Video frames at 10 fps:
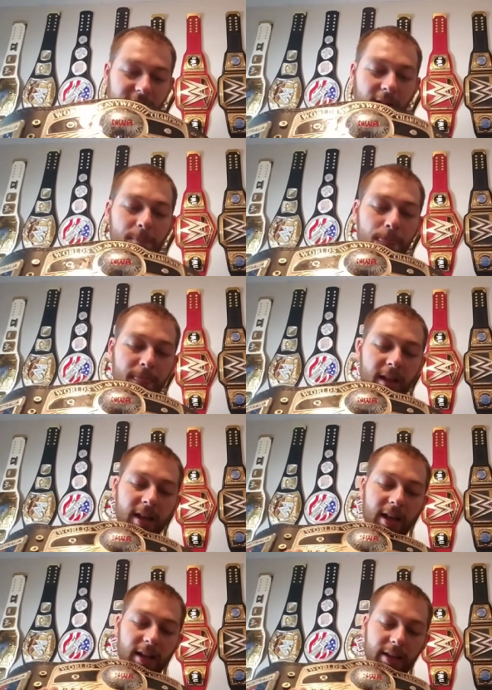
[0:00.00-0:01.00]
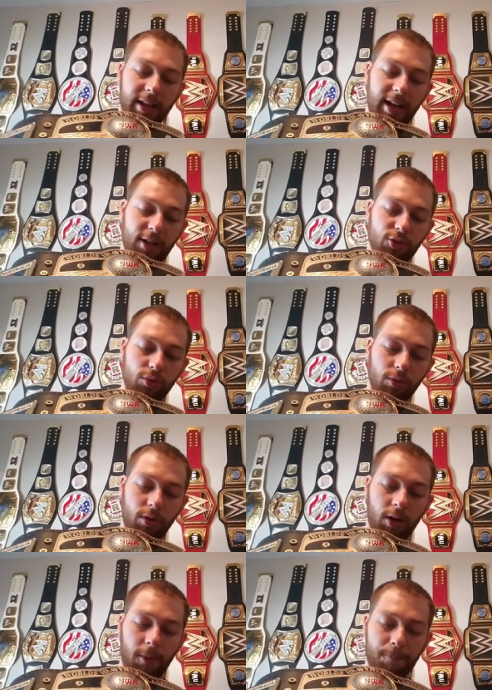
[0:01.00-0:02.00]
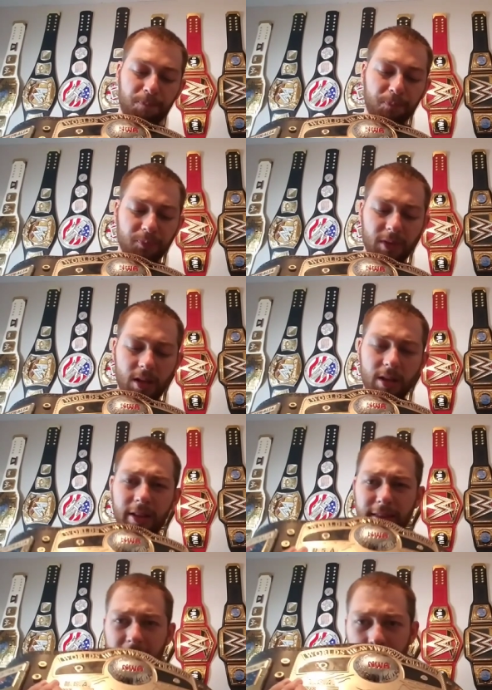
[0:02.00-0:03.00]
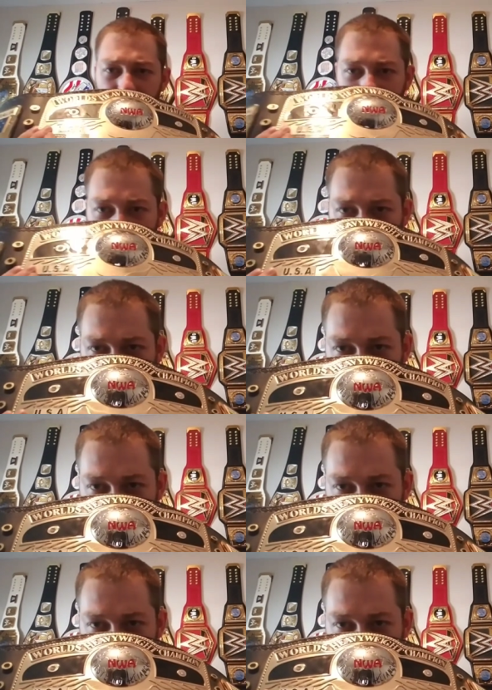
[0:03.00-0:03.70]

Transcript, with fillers: not an actual. Um, nameplate that you can